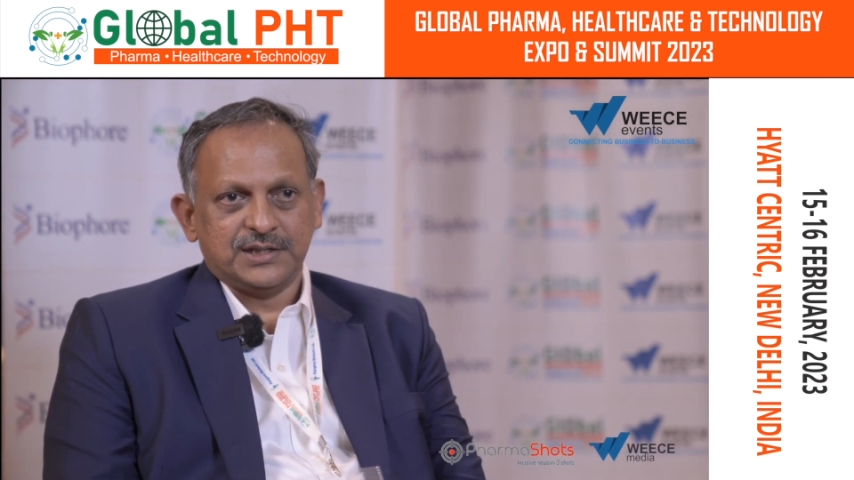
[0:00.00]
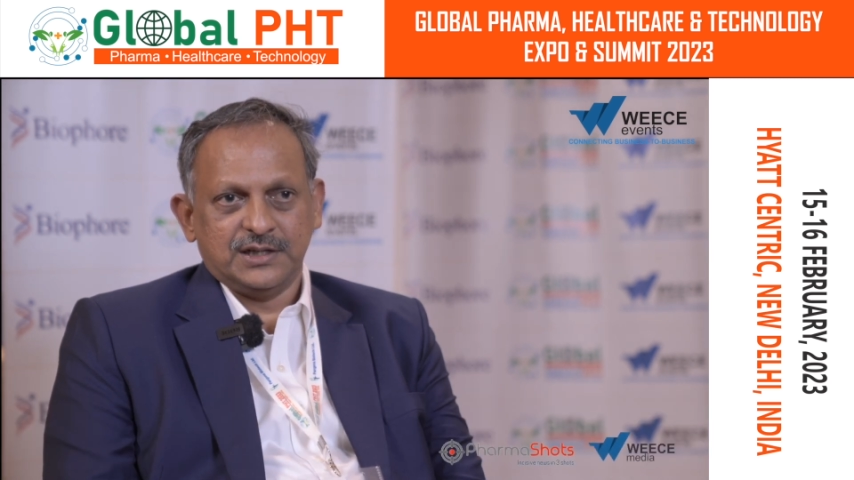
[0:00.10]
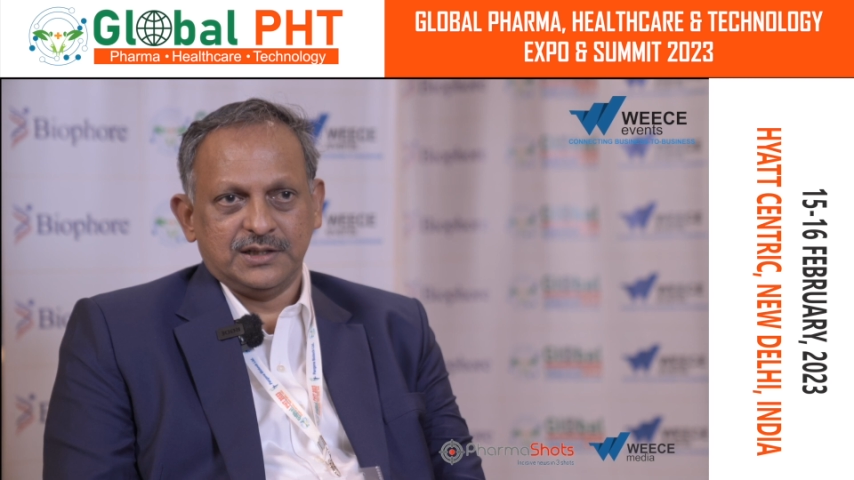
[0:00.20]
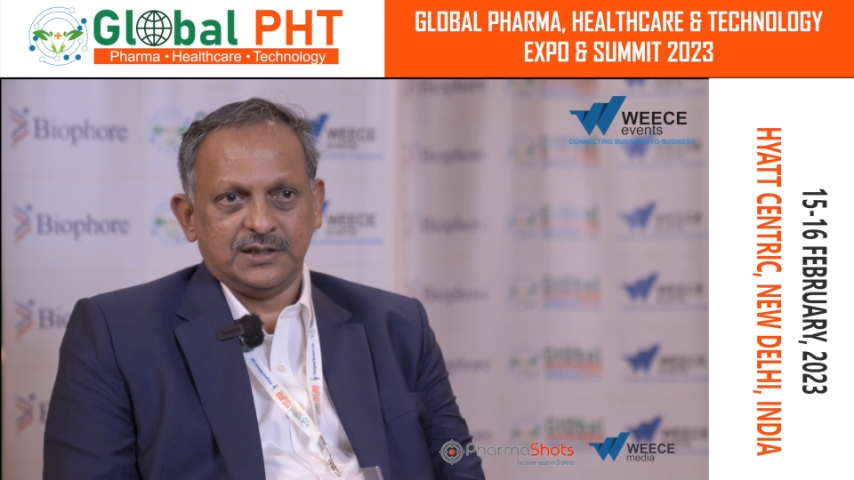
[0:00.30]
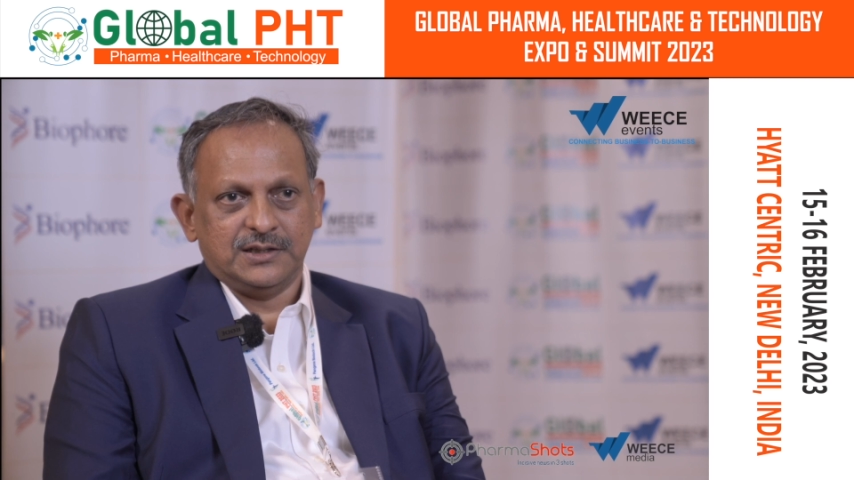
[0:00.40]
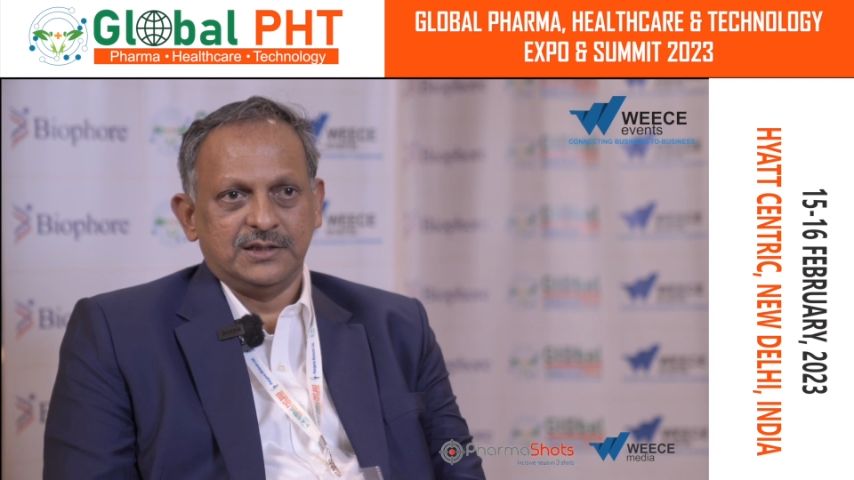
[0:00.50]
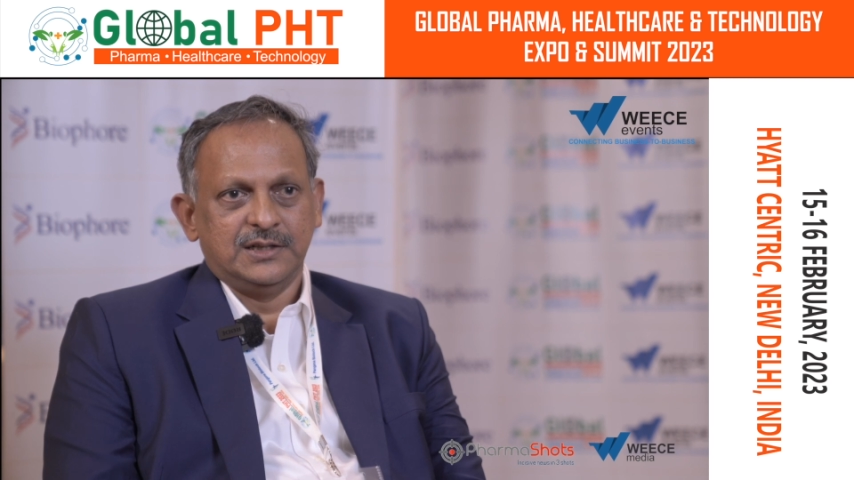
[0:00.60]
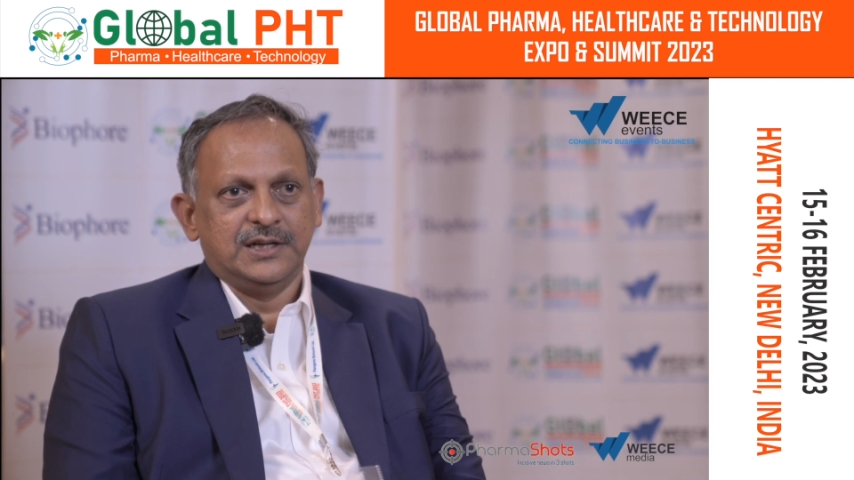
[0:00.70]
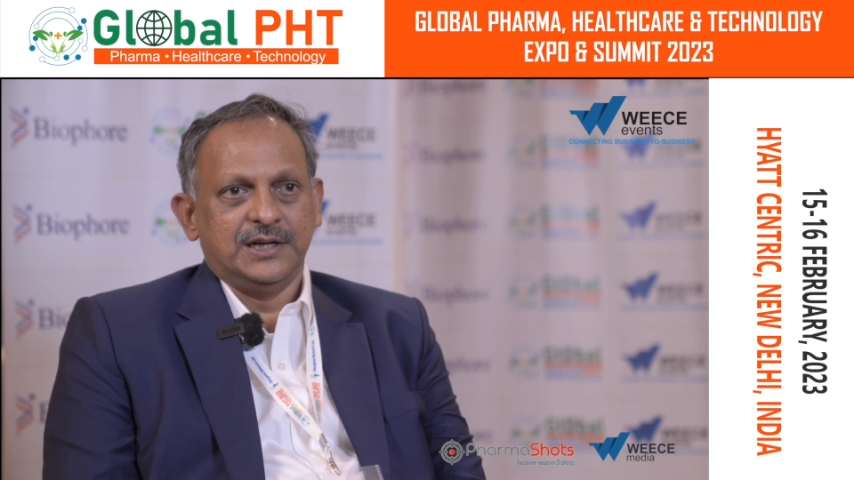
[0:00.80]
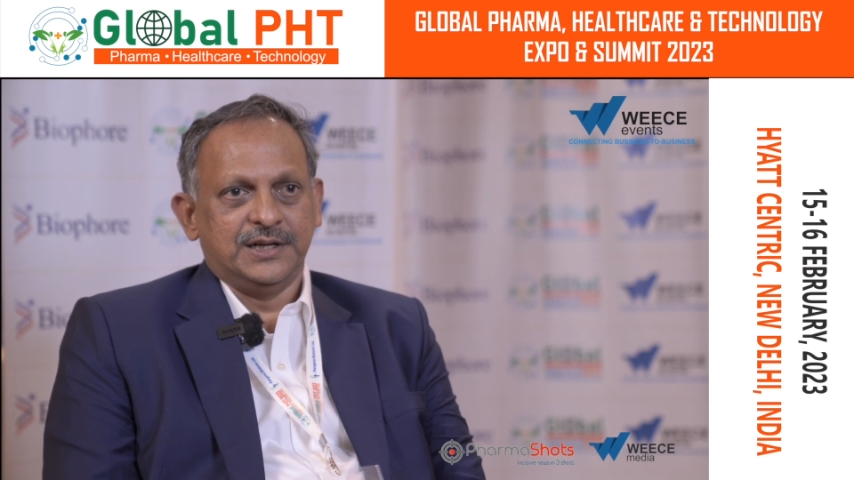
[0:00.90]
and the
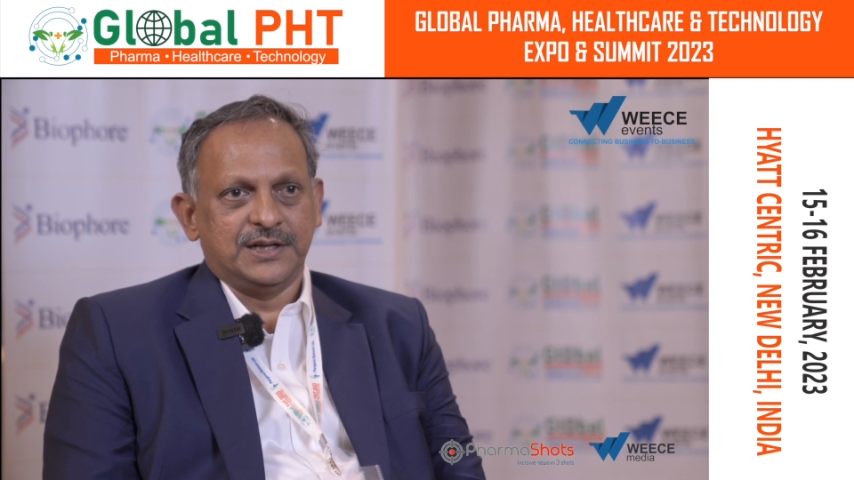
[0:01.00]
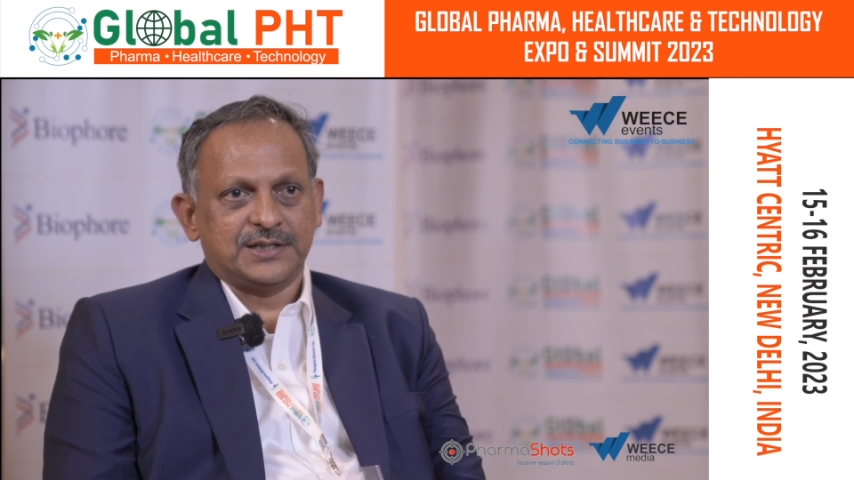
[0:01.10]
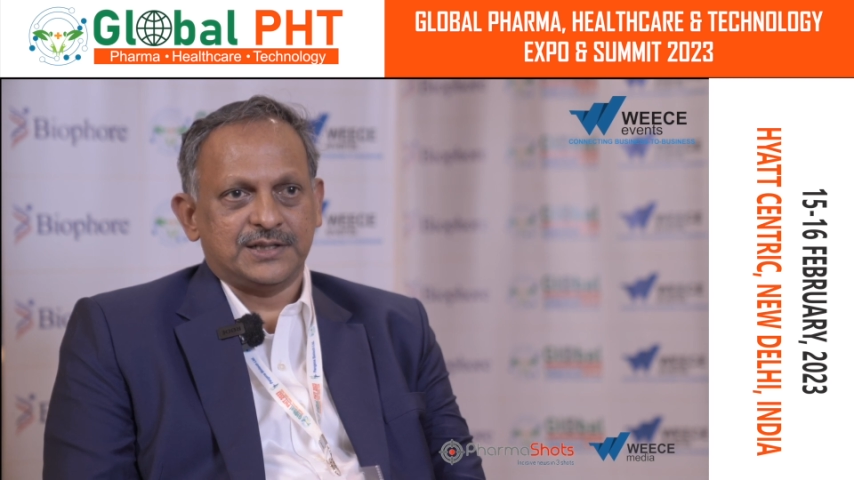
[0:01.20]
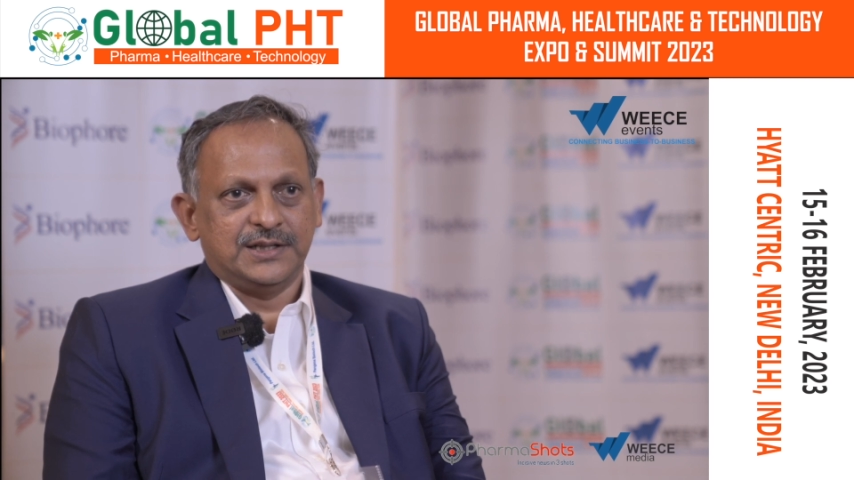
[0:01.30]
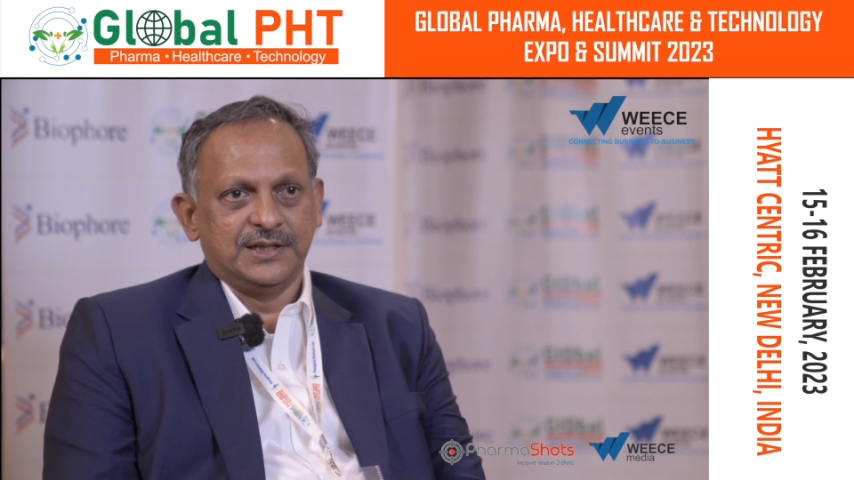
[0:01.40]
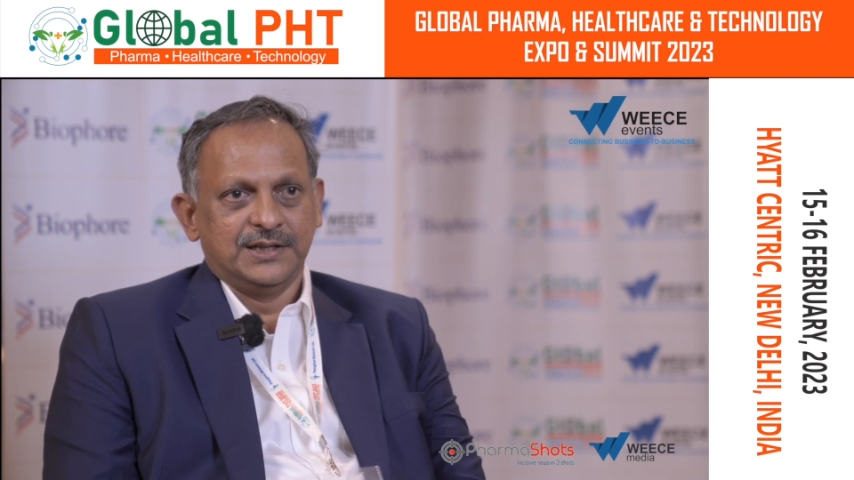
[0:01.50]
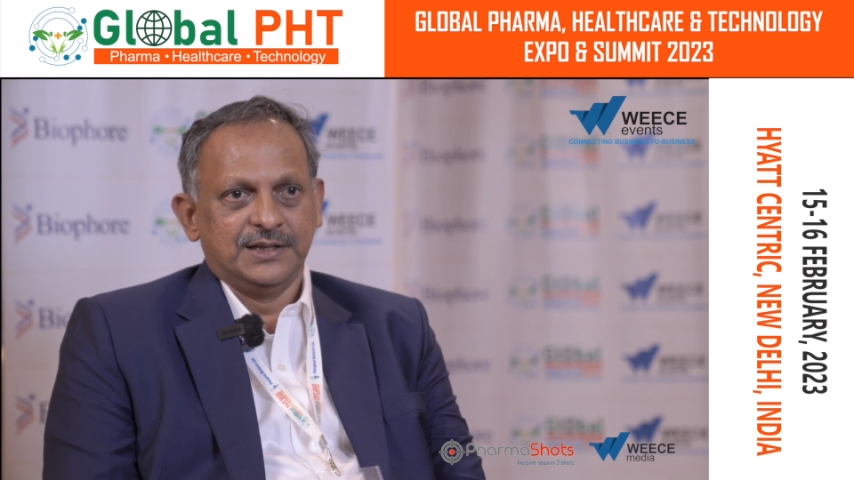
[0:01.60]
industry.